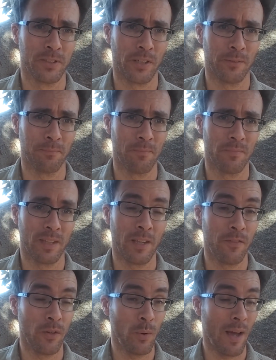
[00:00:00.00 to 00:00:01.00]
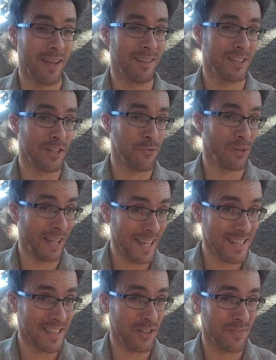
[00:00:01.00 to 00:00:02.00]
So, if you can
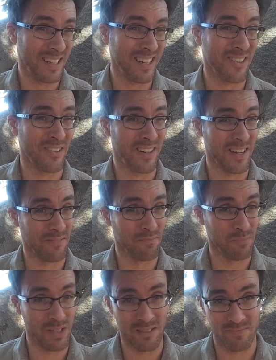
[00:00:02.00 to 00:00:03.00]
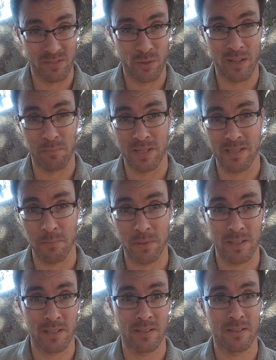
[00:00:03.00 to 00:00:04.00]
relate to this video, well, you have my
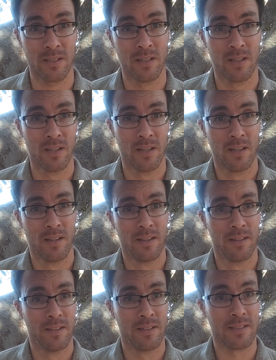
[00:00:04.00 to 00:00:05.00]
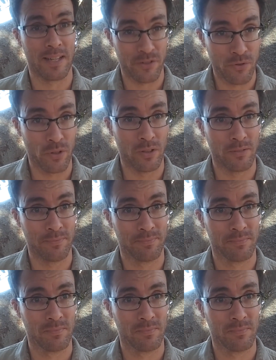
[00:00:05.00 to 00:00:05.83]
sympathies. Stay strong.